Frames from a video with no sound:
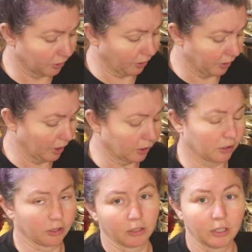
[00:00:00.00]
go to the
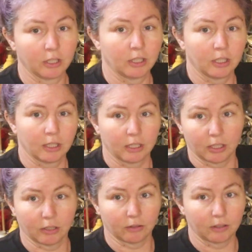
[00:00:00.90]
doctor you know,